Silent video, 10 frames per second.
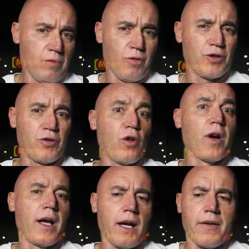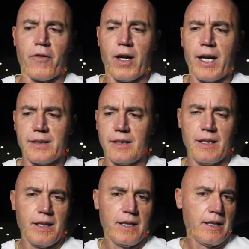was so early for us.
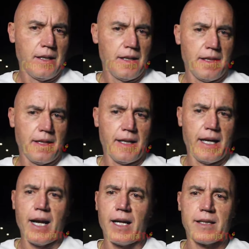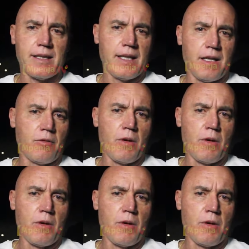Galaxy,